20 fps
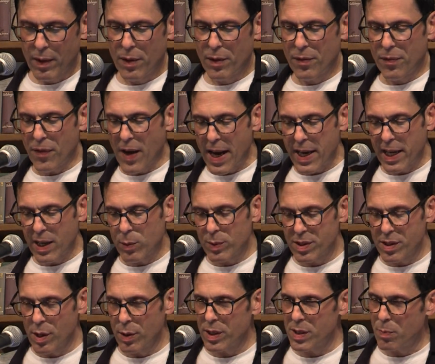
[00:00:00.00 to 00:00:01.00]
Fighting
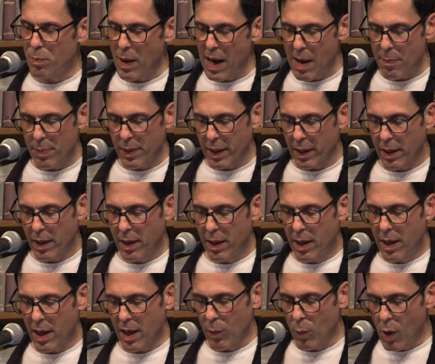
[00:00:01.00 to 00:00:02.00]
was known as bopping,
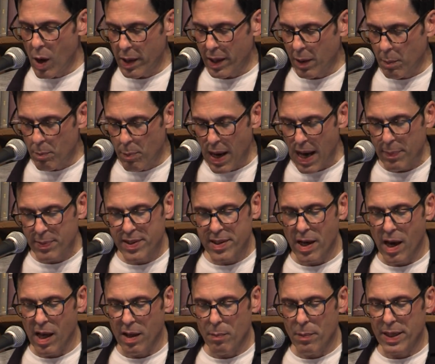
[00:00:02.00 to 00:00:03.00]
and walking bop
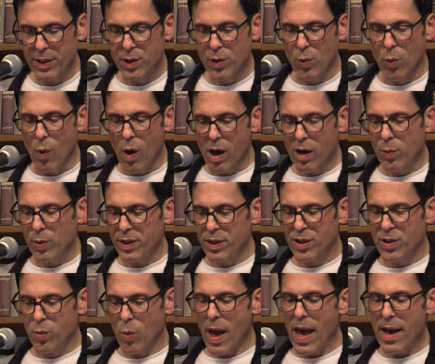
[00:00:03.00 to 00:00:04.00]
style meant to walk with a
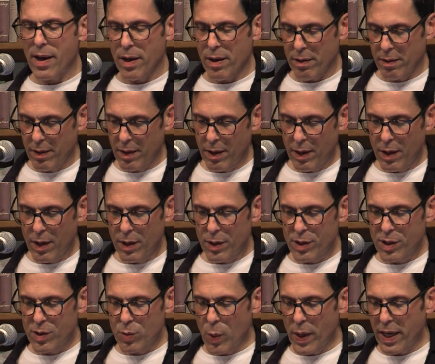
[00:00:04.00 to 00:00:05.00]
swagger,
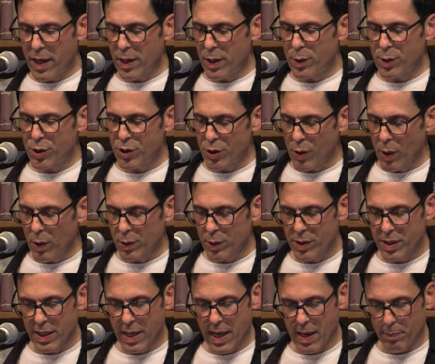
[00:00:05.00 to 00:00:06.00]
swinging your
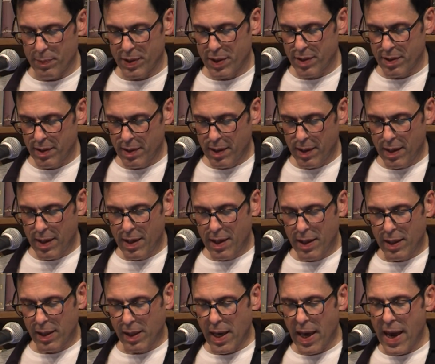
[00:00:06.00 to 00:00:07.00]
shoulders and hips.
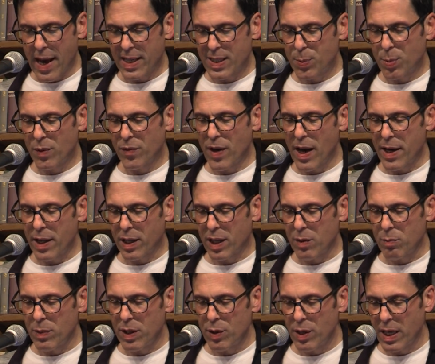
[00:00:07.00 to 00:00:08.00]
Gangs provided
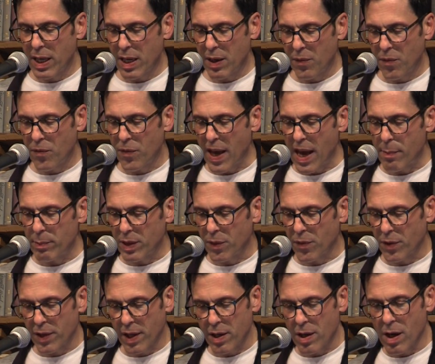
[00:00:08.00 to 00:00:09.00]
community and family
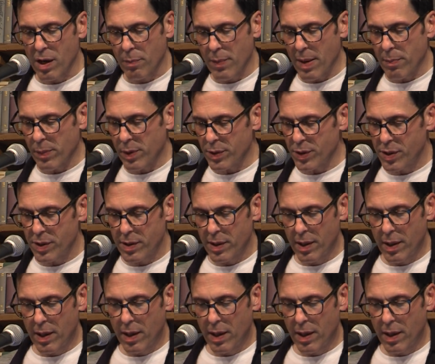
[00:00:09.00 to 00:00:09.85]
for the young members.